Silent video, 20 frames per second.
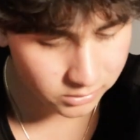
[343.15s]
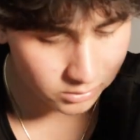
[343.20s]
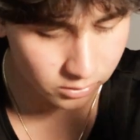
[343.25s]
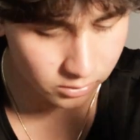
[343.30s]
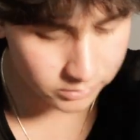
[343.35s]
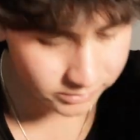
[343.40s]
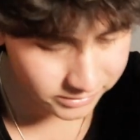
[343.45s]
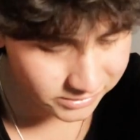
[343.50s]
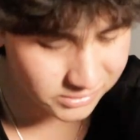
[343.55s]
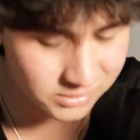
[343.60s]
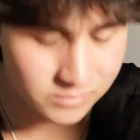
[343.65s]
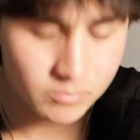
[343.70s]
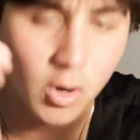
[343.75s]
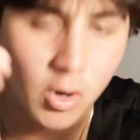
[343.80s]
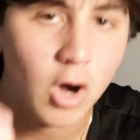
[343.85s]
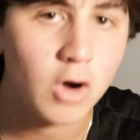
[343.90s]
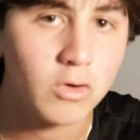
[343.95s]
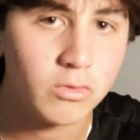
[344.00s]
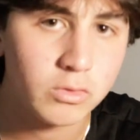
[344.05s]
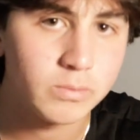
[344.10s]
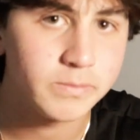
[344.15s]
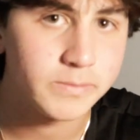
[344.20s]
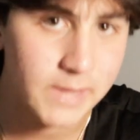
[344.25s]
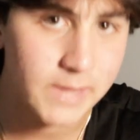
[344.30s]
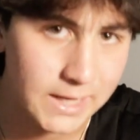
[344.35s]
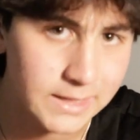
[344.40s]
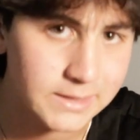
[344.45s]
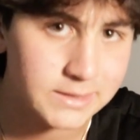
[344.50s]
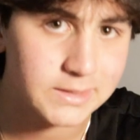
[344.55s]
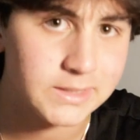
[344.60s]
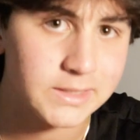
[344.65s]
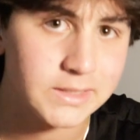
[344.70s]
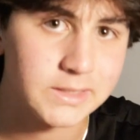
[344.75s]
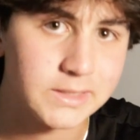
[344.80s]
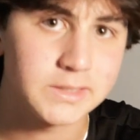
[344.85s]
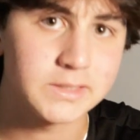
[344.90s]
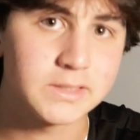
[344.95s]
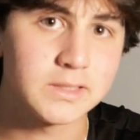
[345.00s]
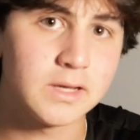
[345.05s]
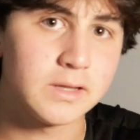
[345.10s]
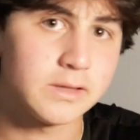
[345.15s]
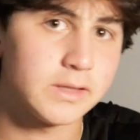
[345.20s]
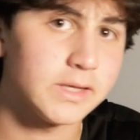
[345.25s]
or this small group that sees